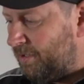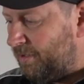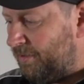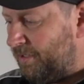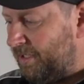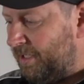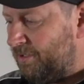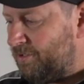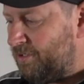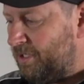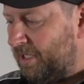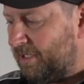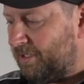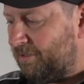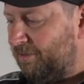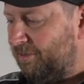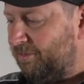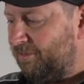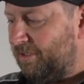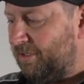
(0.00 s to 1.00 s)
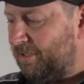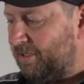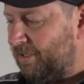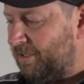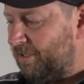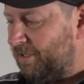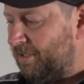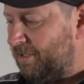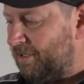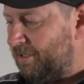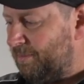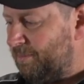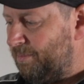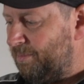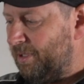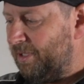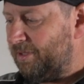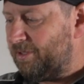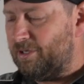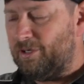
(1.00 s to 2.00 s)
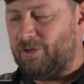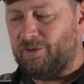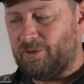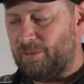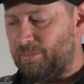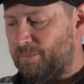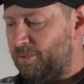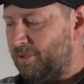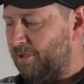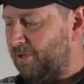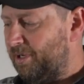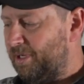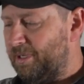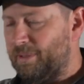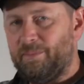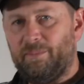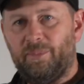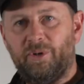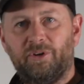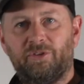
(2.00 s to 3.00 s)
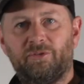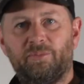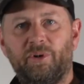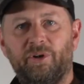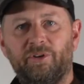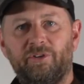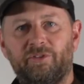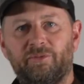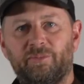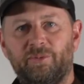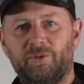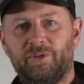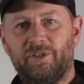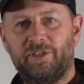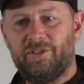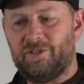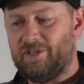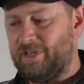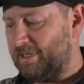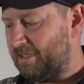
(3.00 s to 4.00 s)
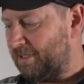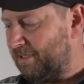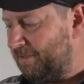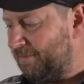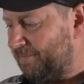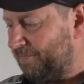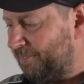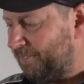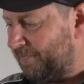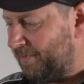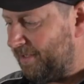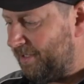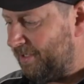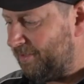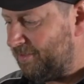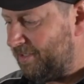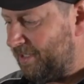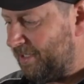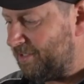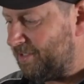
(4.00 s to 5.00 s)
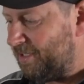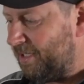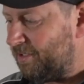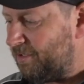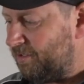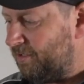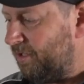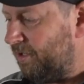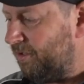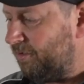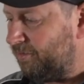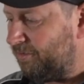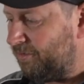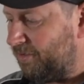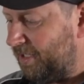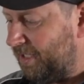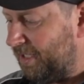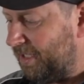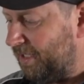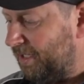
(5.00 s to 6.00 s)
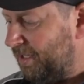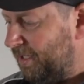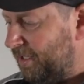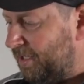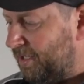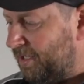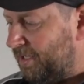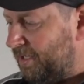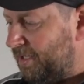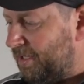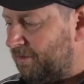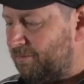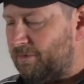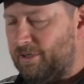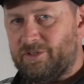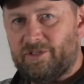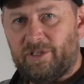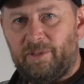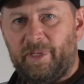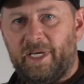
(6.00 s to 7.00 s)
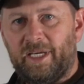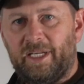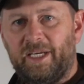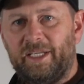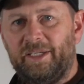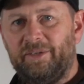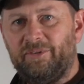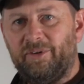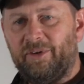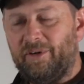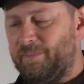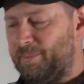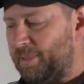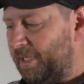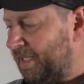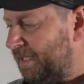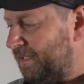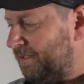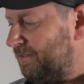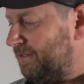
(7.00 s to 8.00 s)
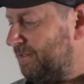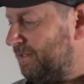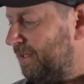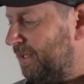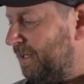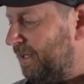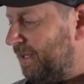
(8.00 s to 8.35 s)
The injector is a methanol compliant Bosch Motorsport injector. It's an extended nose thing that runs at about 85 pounds.